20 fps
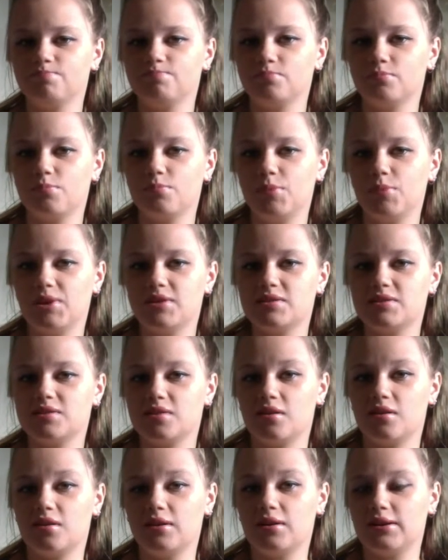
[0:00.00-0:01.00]
miss
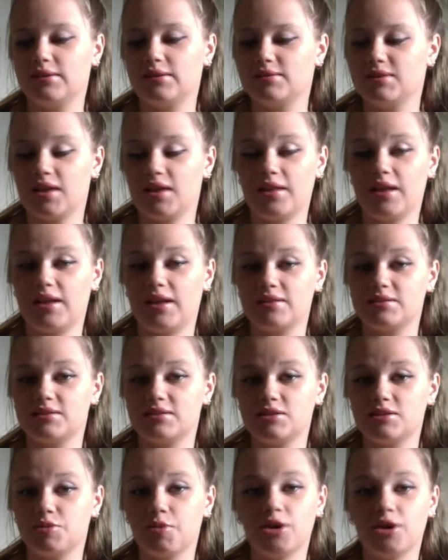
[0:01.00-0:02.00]
on Sally
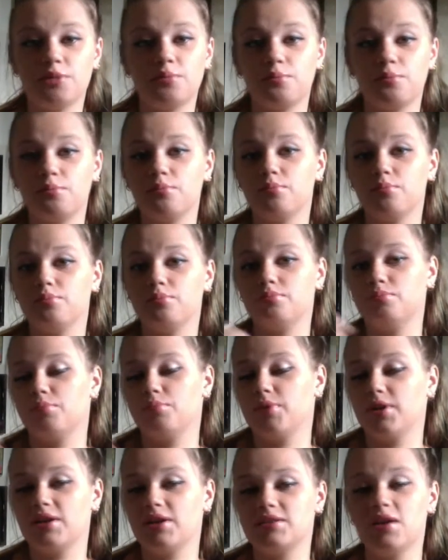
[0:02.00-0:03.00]
Hansen's part,
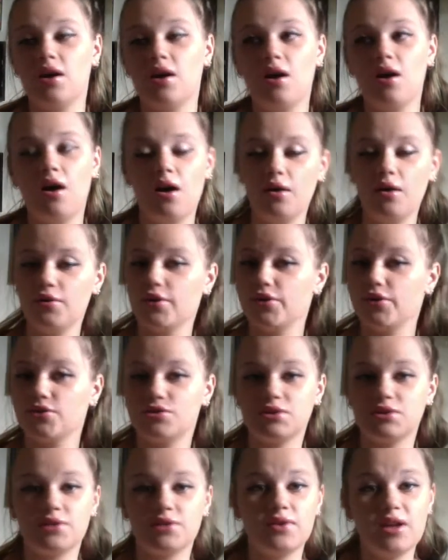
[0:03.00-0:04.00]
because all their other
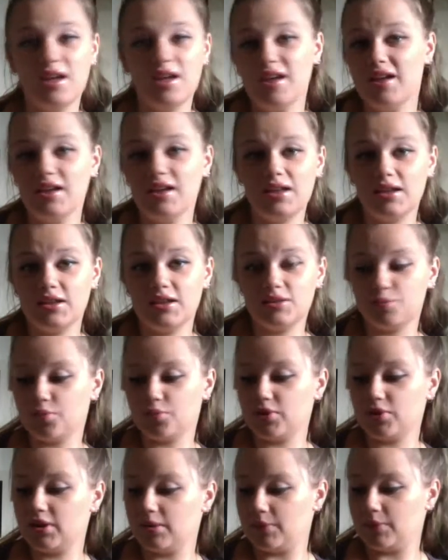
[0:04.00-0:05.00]
stuff is
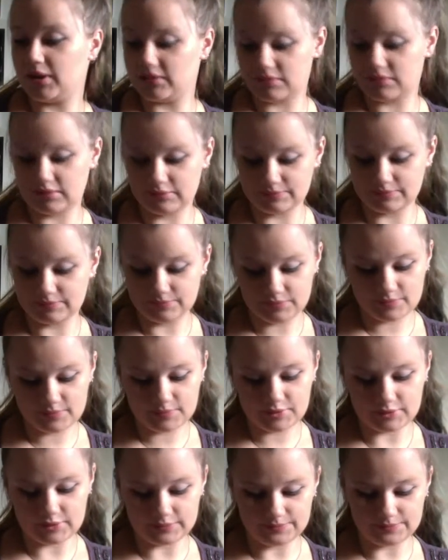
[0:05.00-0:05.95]
pretty amazing. So,